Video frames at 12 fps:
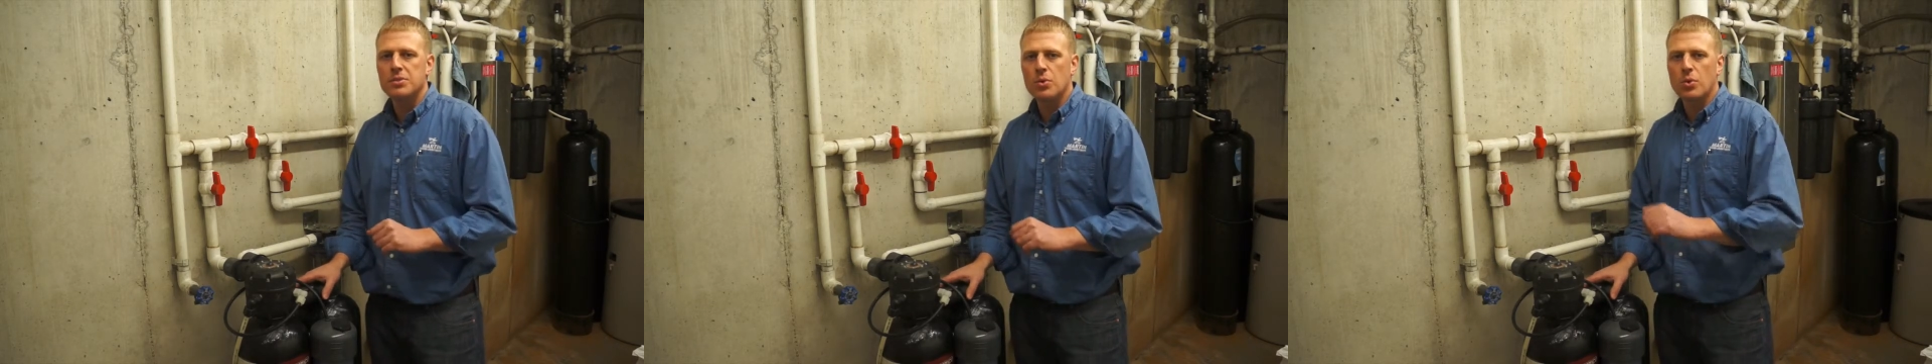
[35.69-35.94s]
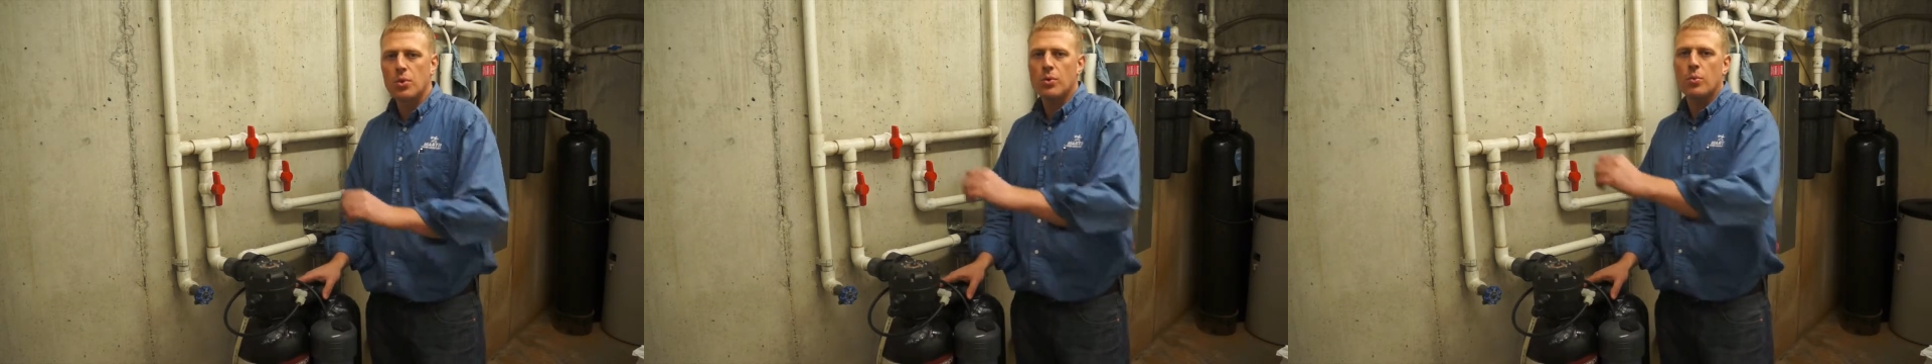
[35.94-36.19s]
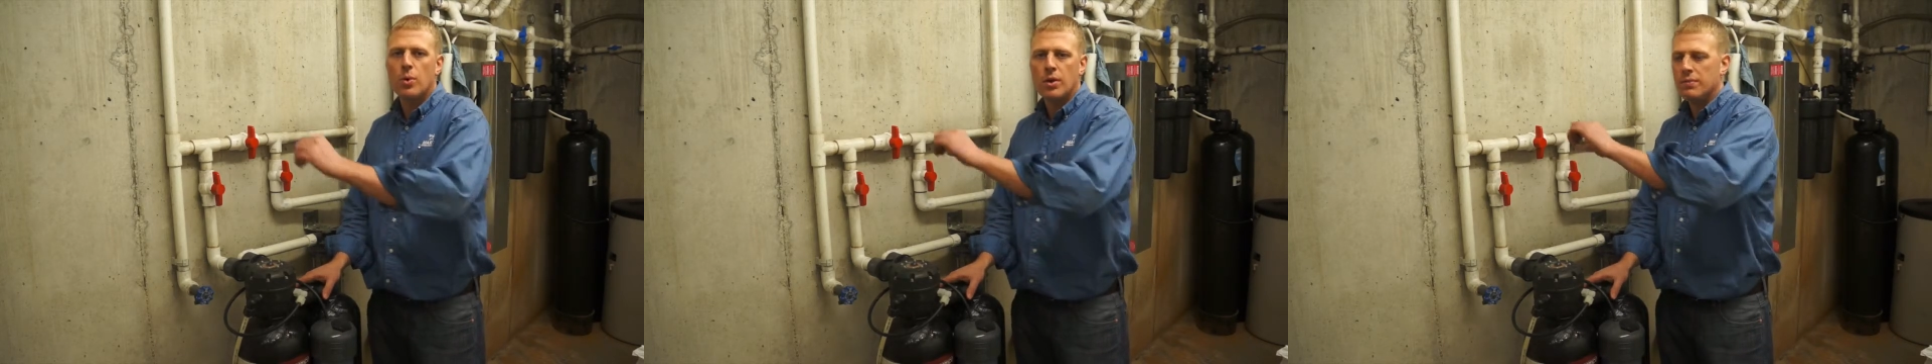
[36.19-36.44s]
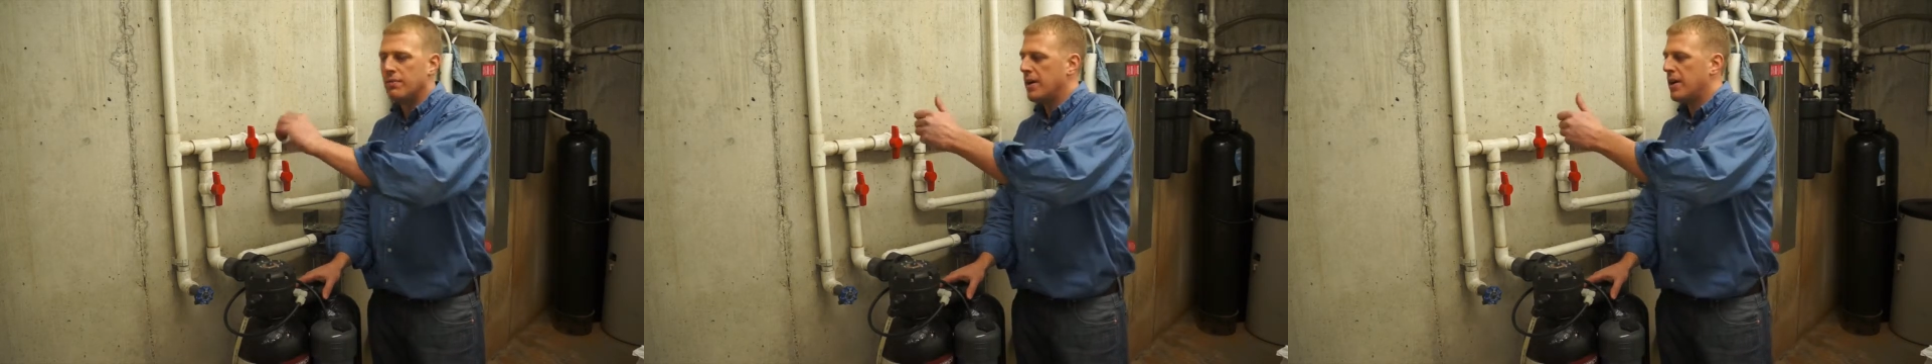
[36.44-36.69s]
or
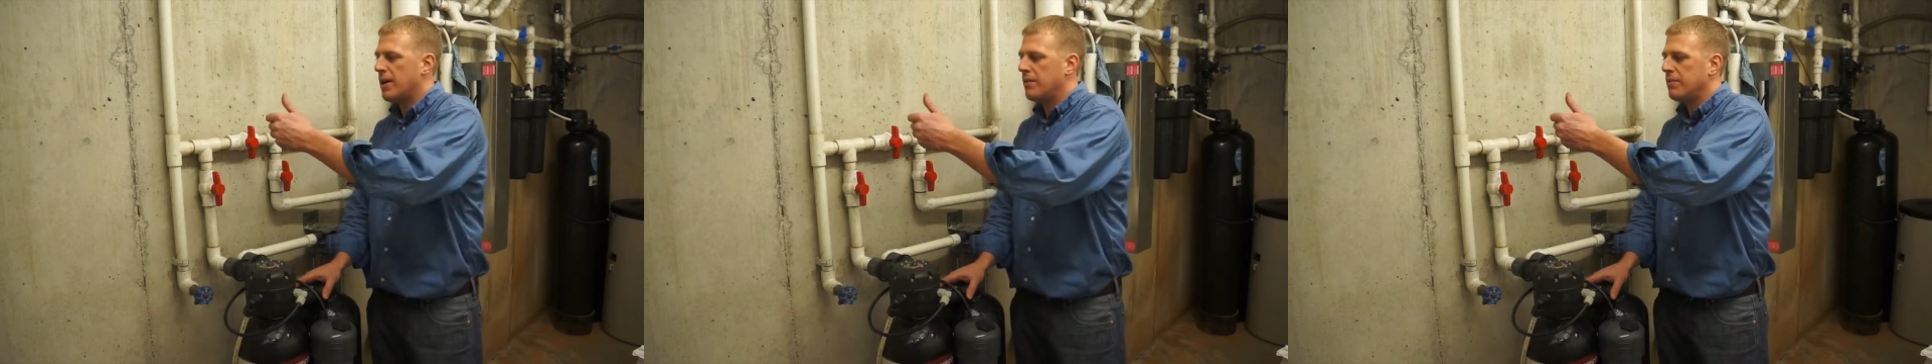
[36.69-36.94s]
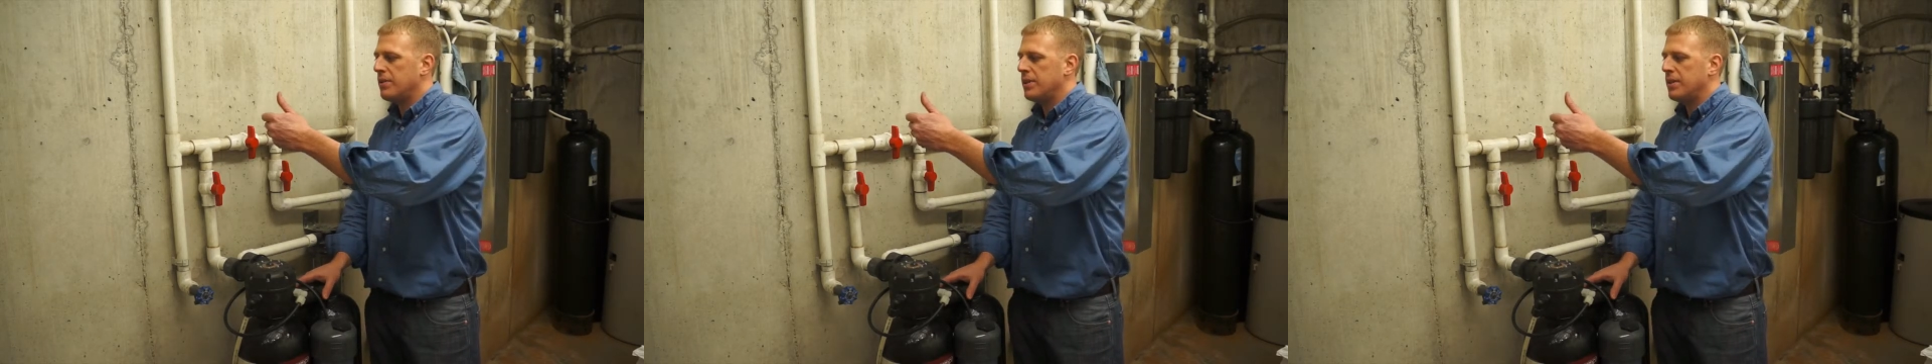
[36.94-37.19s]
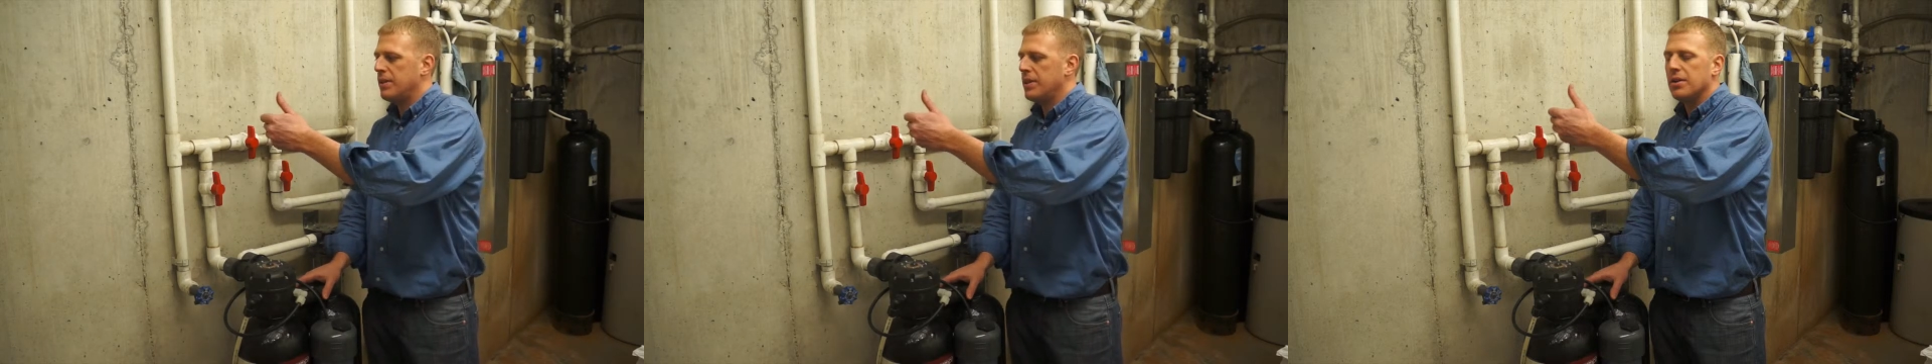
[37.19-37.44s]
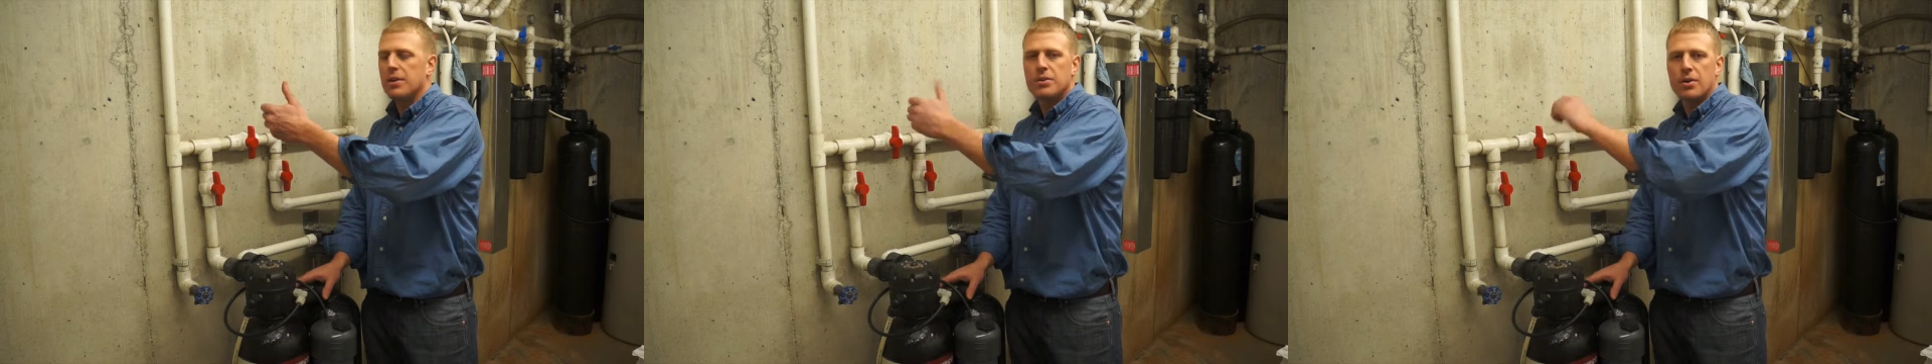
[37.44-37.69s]
1 valve that you can